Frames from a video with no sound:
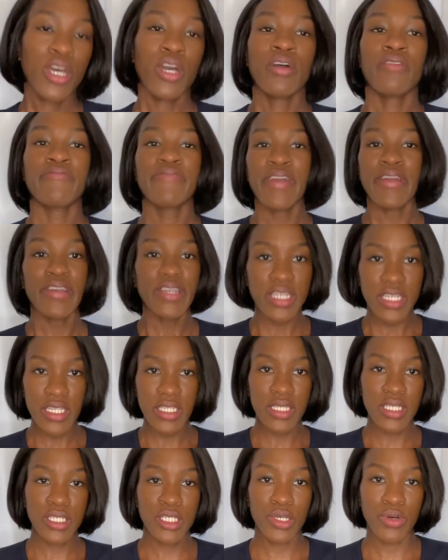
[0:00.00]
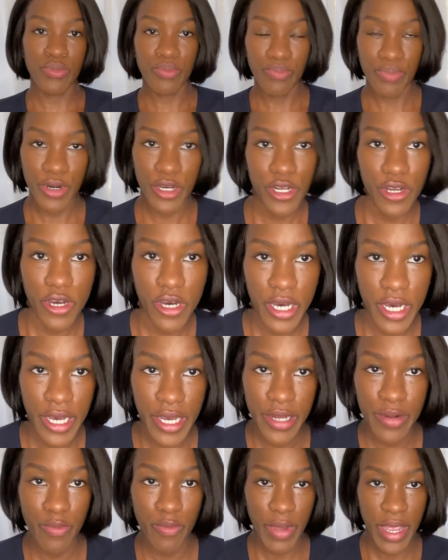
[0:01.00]
very easy to put
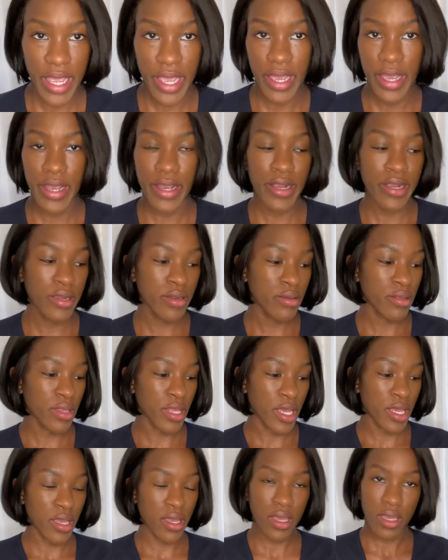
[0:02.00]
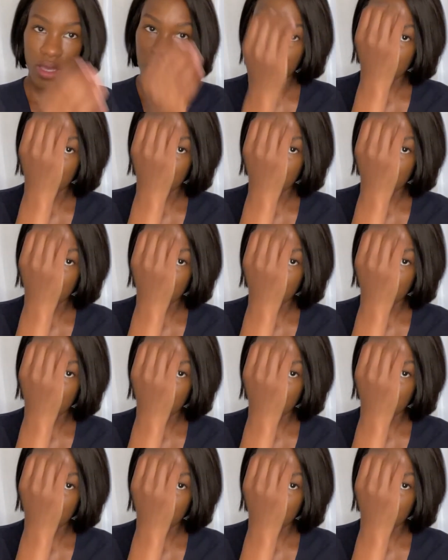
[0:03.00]
on, wear, like